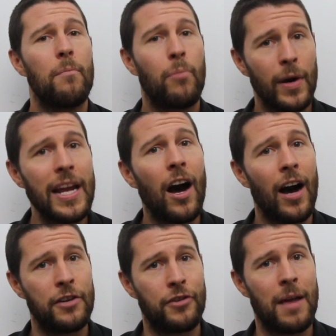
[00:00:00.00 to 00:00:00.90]

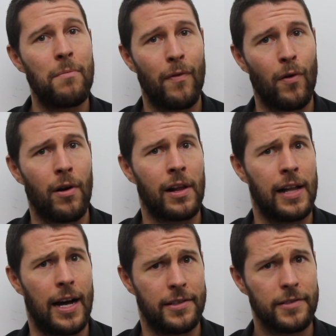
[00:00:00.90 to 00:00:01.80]
Pre-hydrate before a
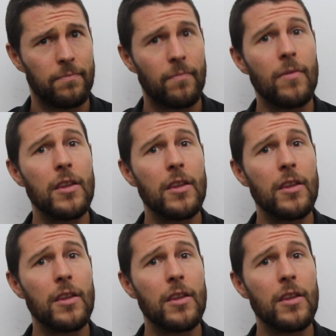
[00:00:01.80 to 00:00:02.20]
class.